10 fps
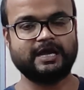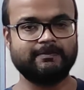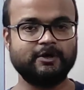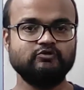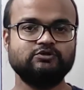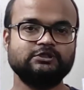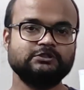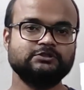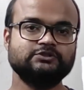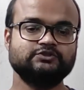about
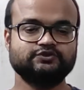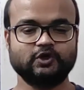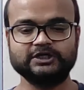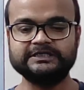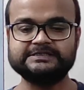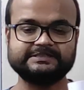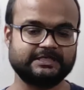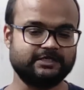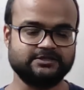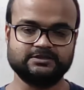the solid
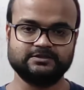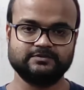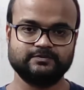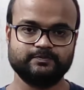cylinder.